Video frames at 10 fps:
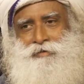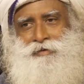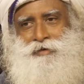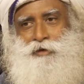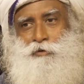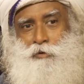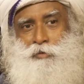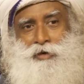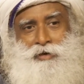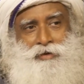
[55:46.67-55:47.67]
King
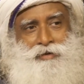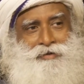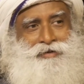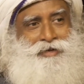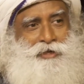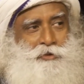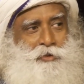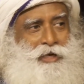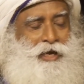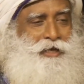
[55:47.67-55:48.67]
cobra eggs
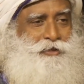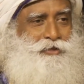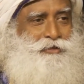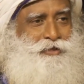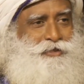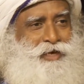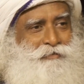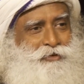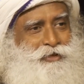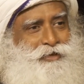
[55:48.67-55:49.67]
will hatch, this
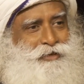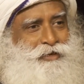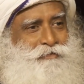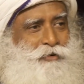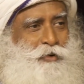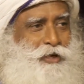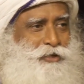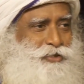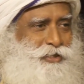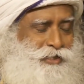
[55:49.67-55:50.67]
time we are thinking of going
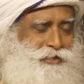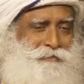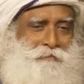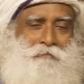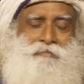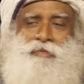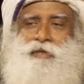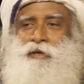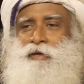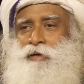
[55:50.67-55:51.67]
and seeing.
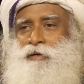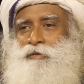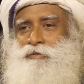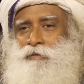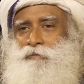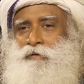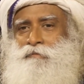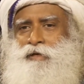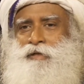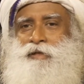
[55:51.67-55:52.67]
So we
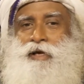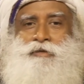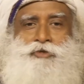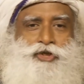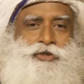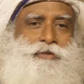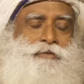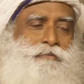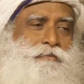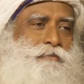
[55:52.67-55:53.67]
were in that
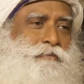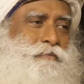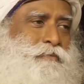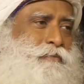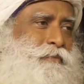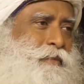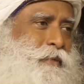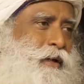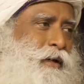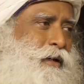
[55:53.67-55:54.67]
region,
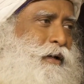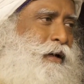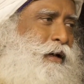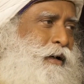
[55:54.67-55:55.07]
a